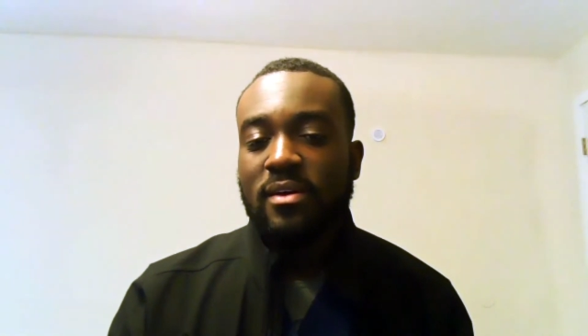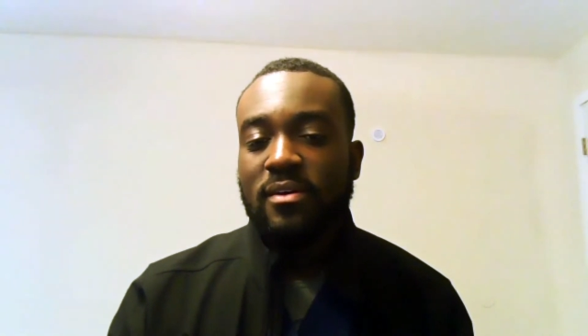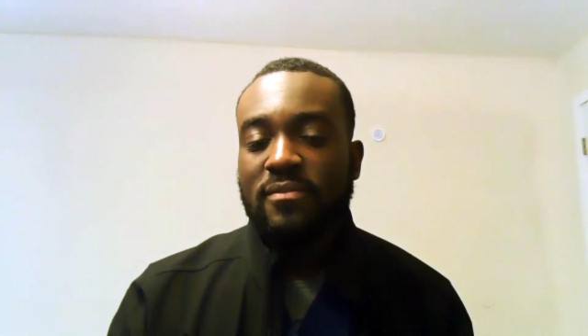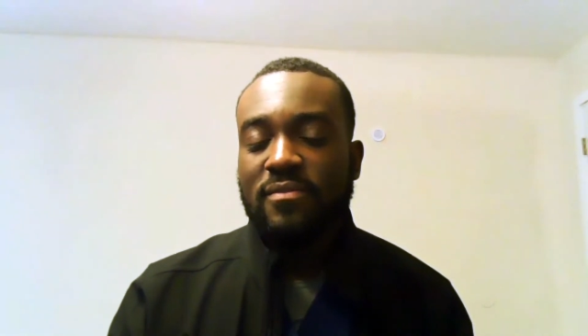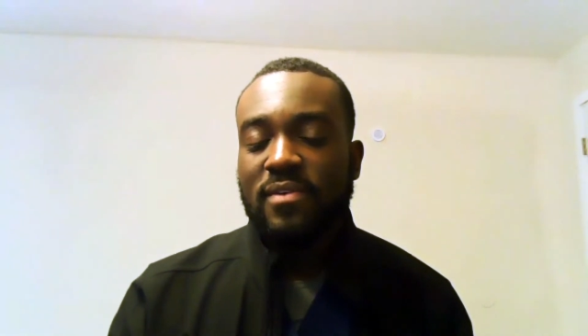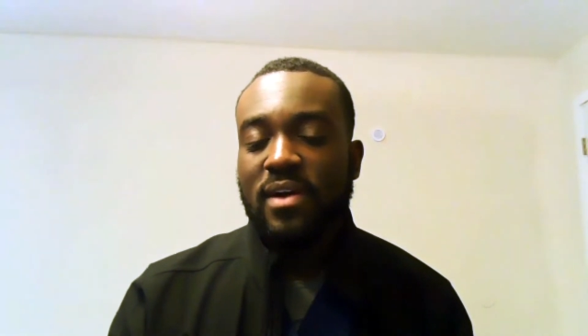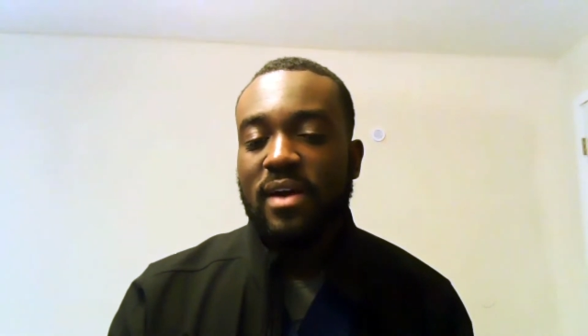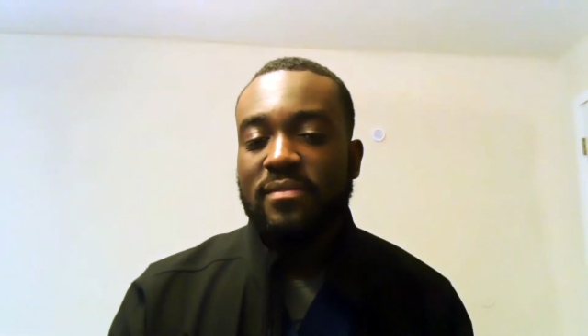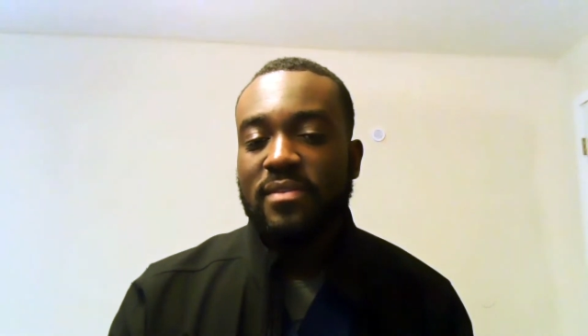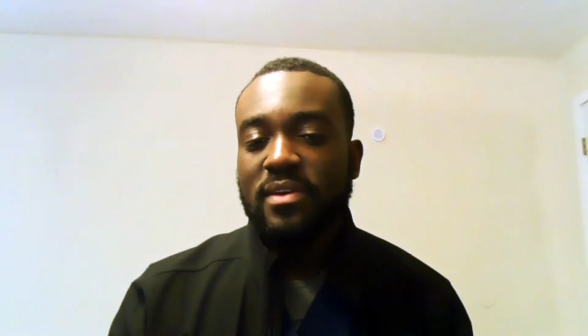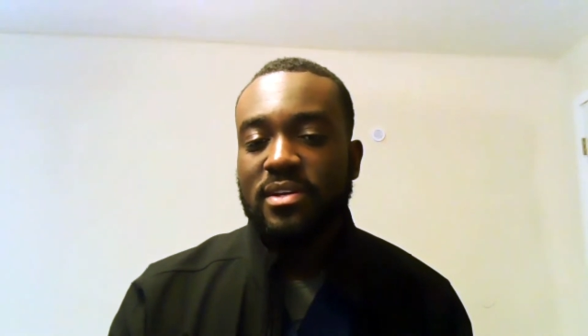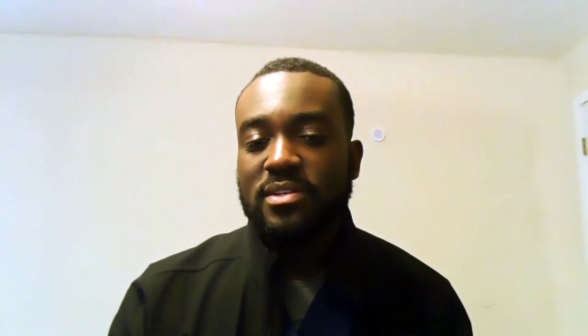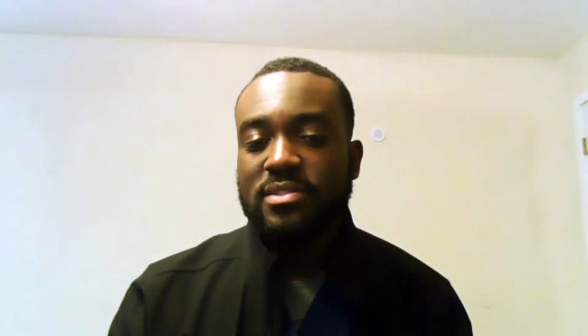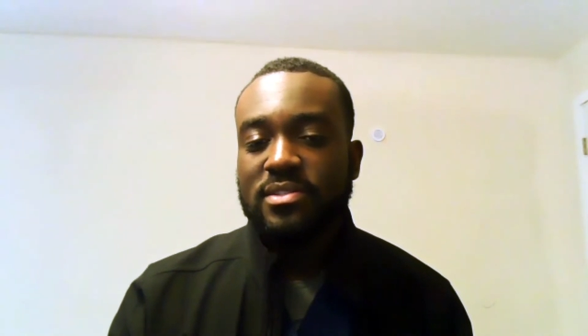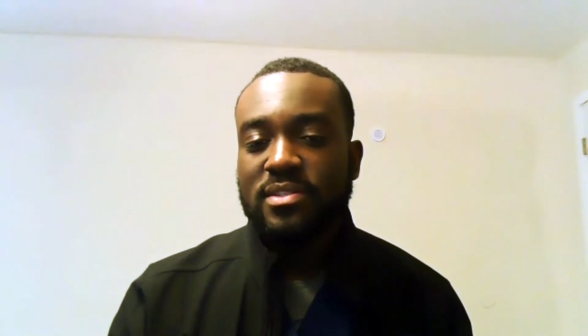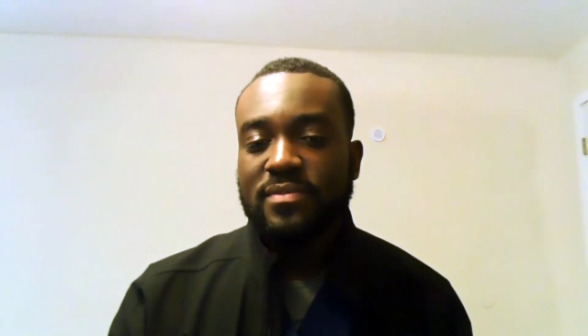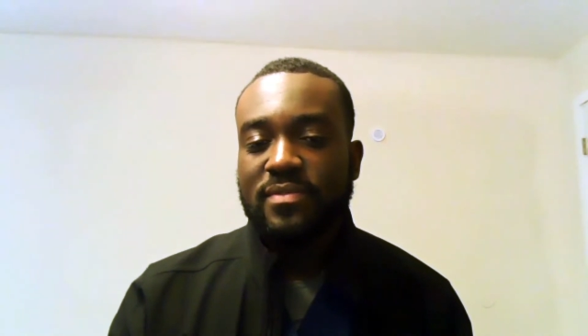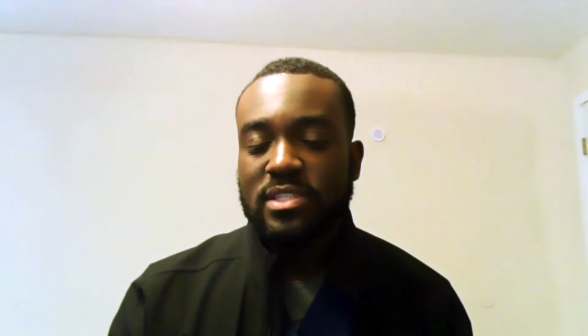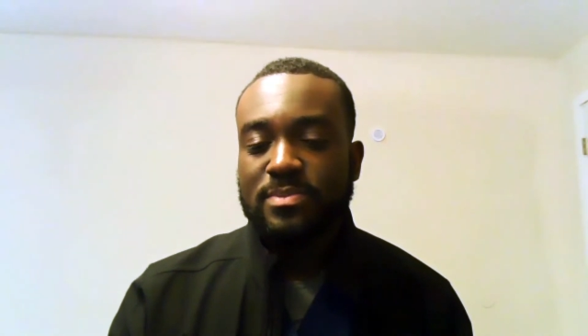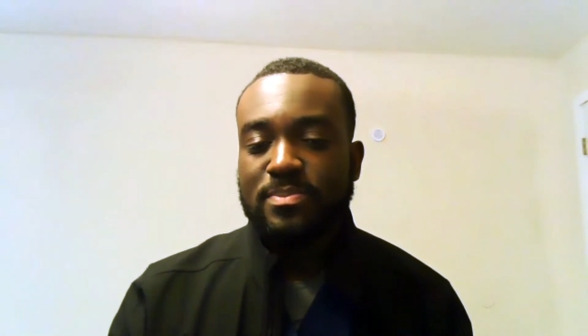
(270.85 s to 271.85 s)
5 years
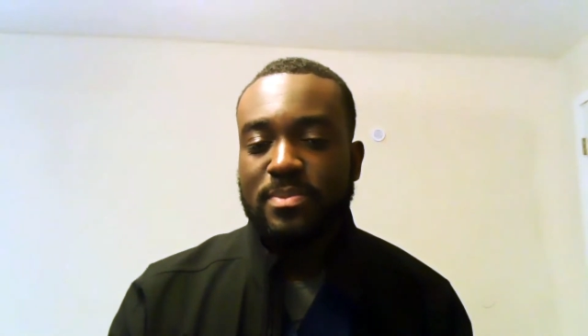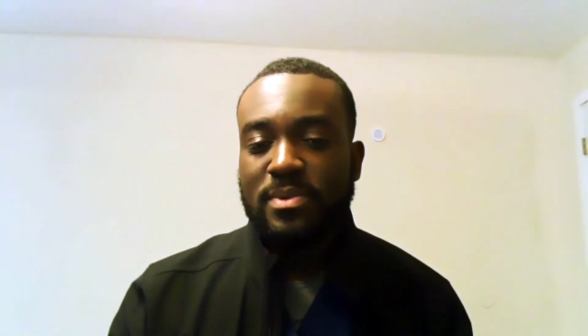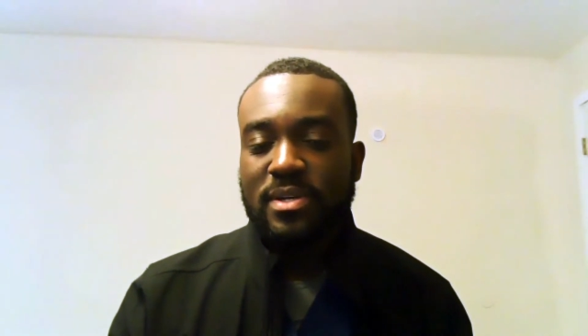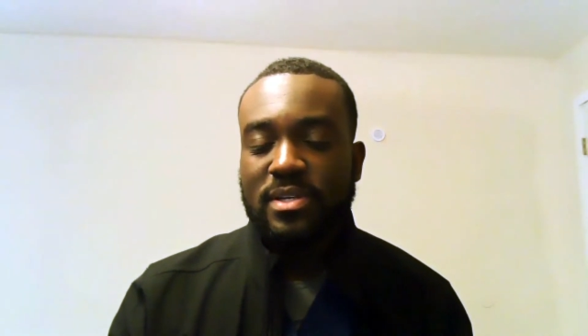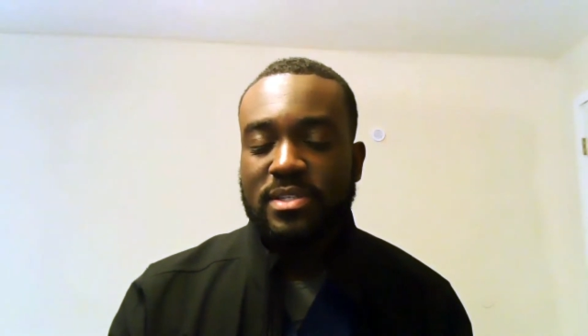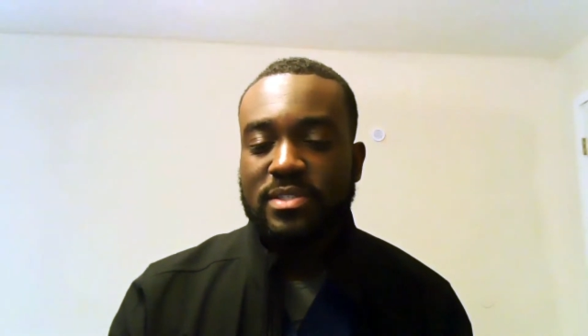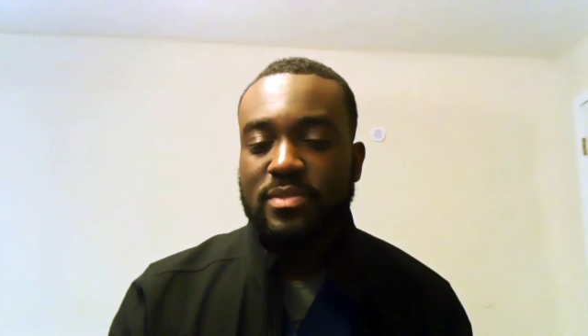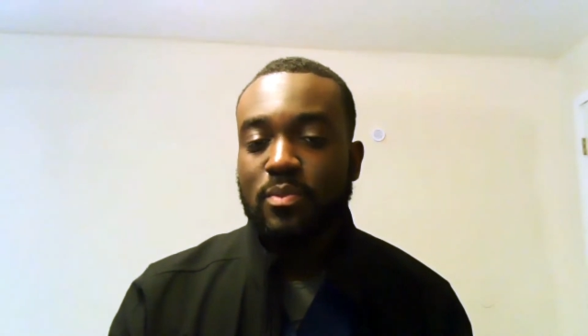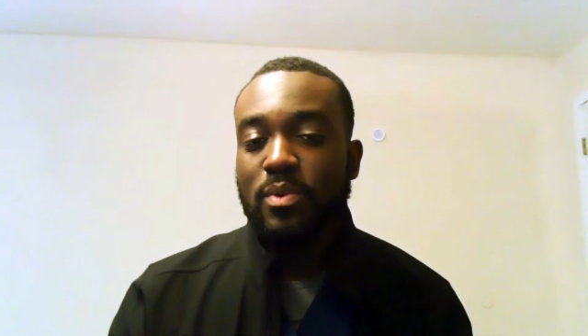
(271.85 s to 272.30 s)
of experience